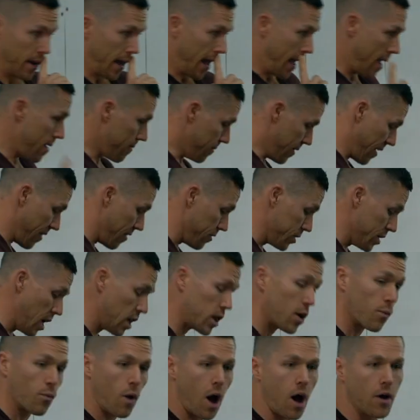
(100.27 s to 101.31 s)
Okay? Now there's
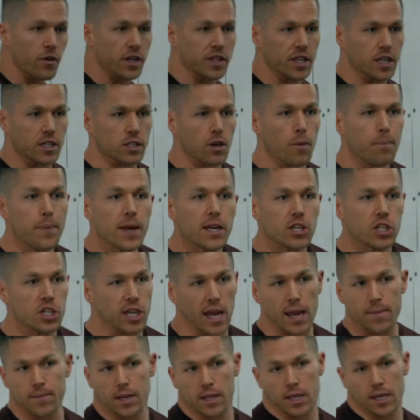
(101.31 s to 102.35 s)
nothing wrong with this. Don't be
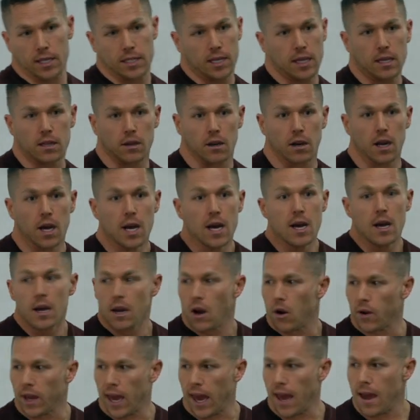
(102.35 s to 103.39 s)
ashamed of this either.
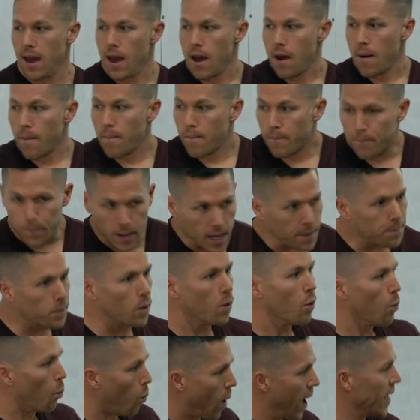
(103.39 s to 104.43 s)
Okay?
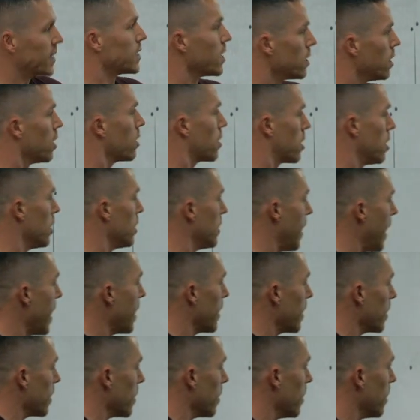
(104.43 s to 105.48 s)
People want to look good
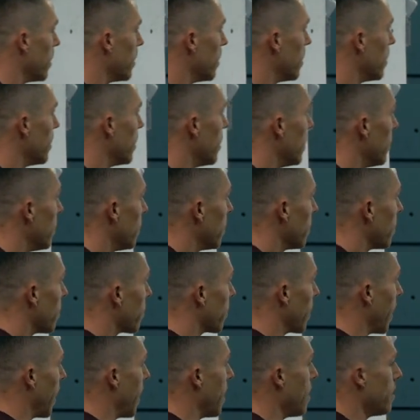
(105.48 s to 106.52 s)
naked.
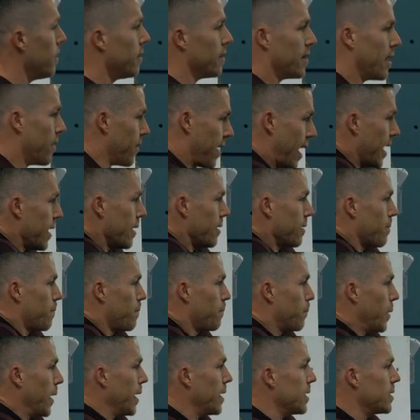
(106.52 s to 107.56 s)
Okay? All
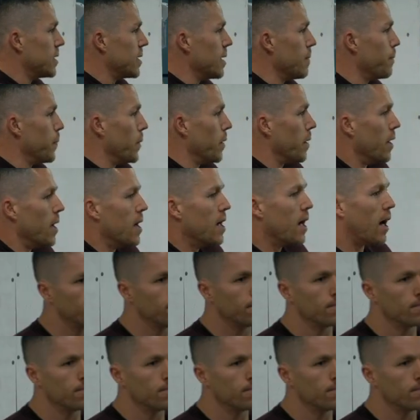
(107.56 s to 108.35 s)
right? Plain and simple.